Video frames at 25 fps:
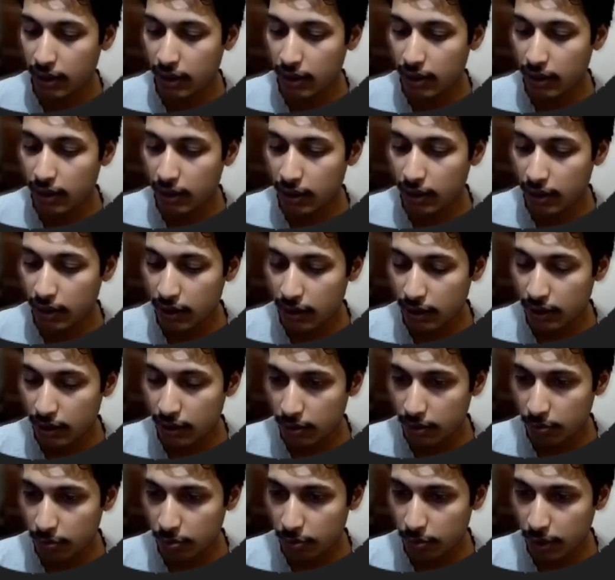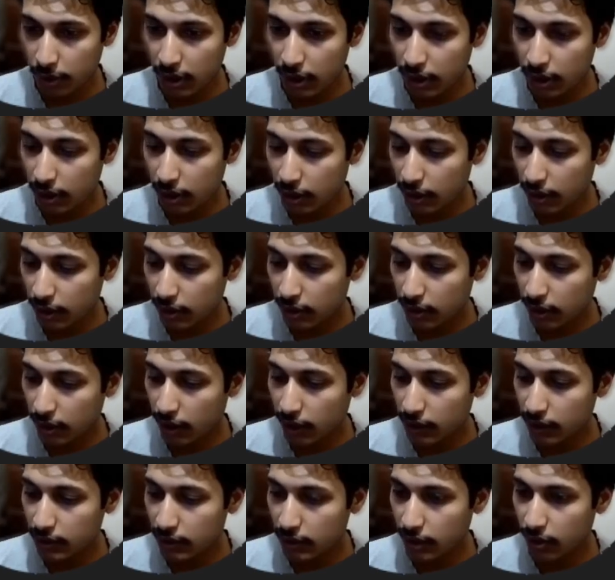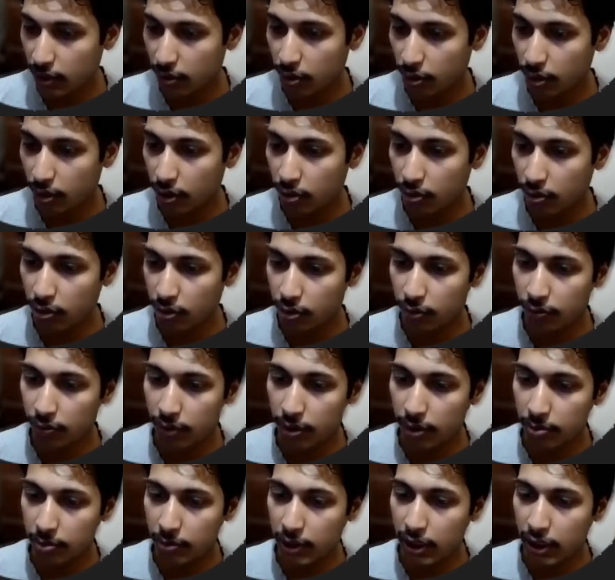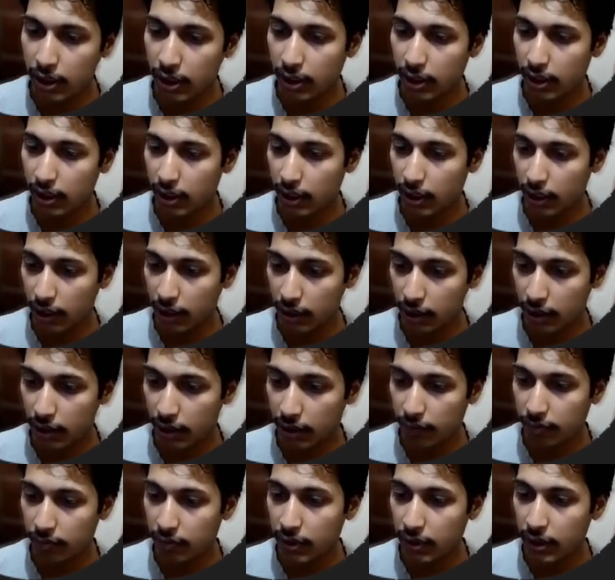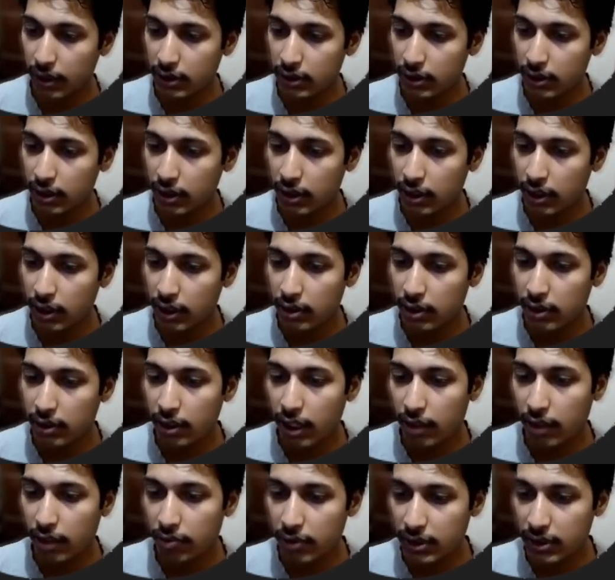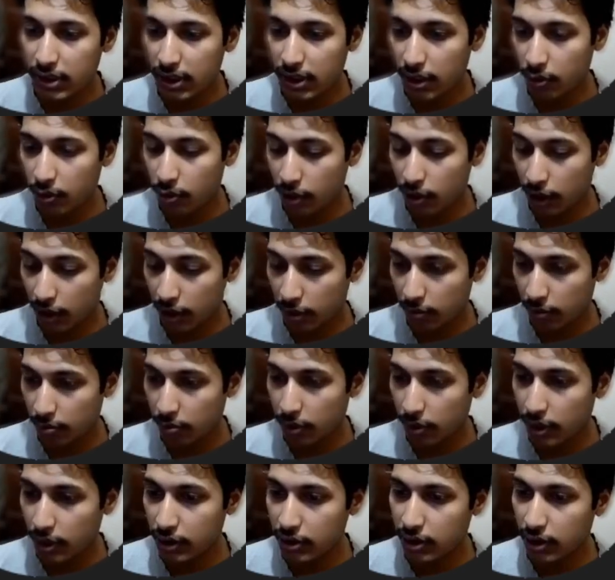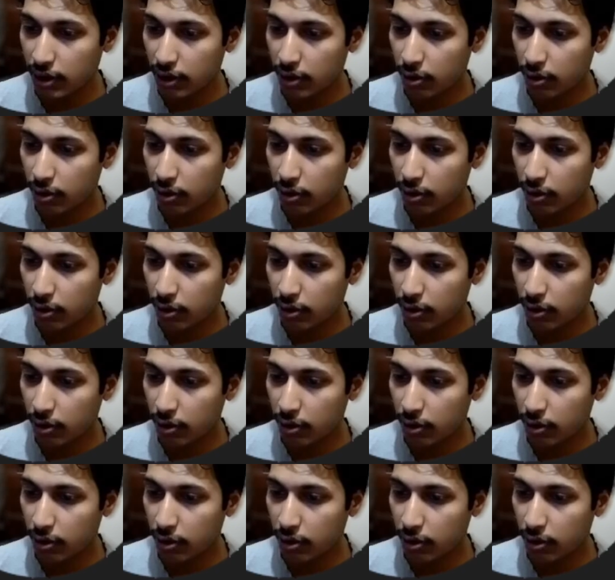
B is less than or equal to from the A. If this, then we say okay, B is the two guy,